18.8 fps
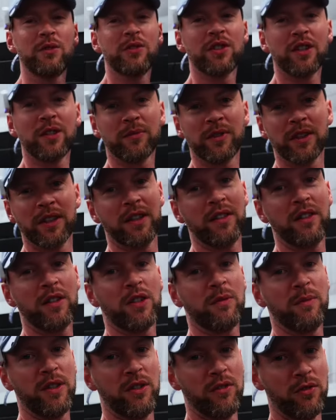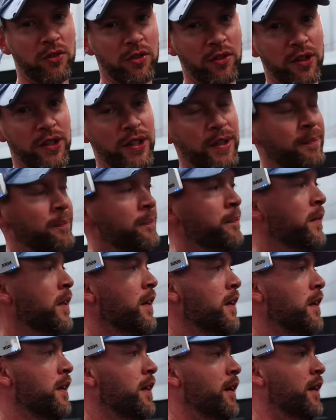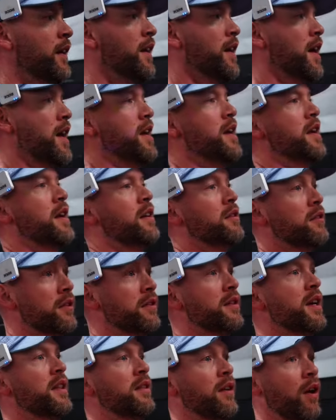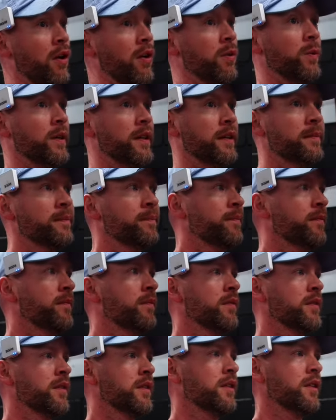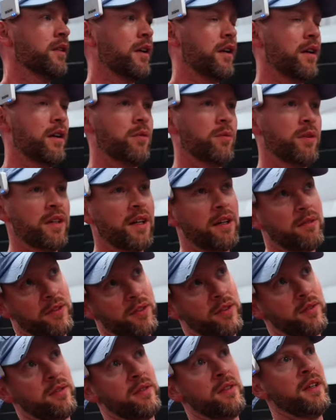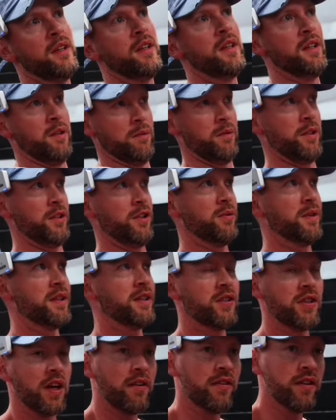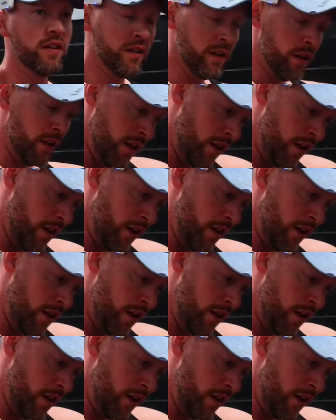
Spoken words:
do something, it doesn't mean you should. And I learned that the hard way. When I was, 27?